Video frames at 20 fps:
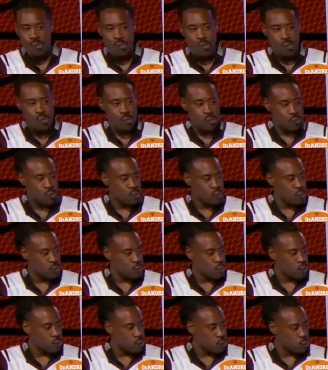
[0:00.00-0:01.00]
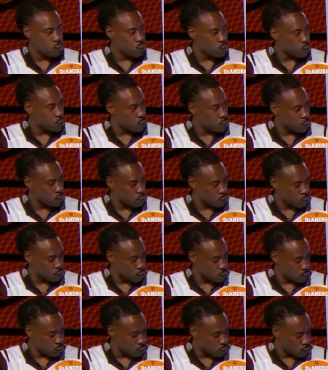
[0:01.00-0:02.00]

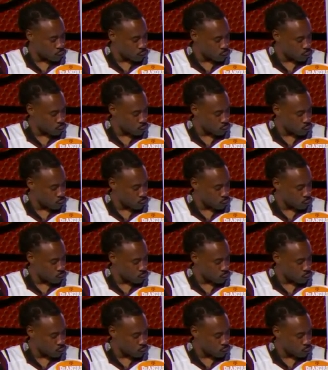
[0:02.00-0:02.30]
[no speech]